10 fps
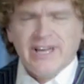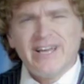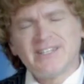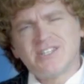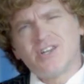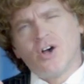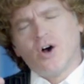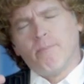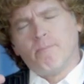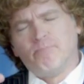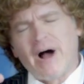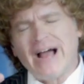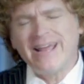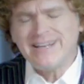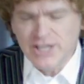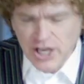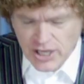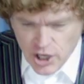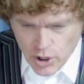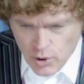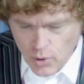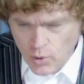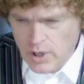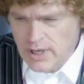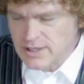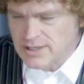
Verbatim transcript: It's binding you